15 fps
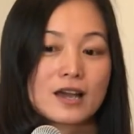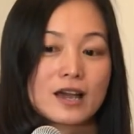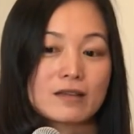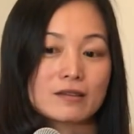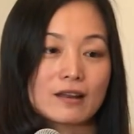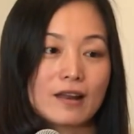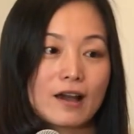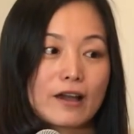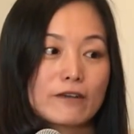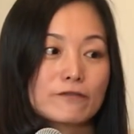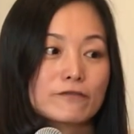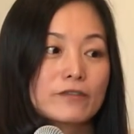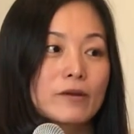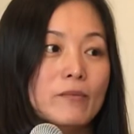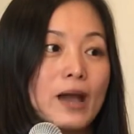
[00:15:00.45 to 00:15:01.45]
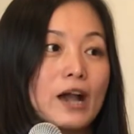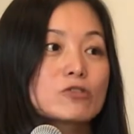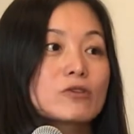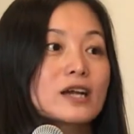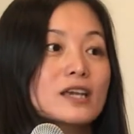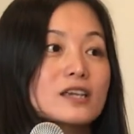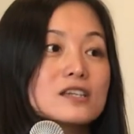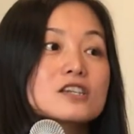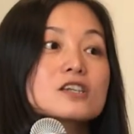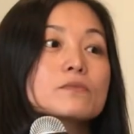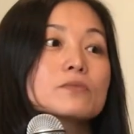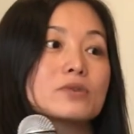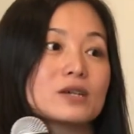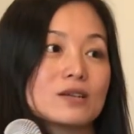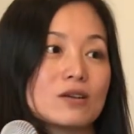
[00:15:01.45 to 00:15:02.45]
and life, and how do I
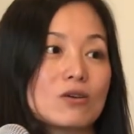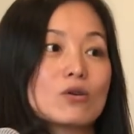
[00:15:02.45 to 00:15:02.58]
interpret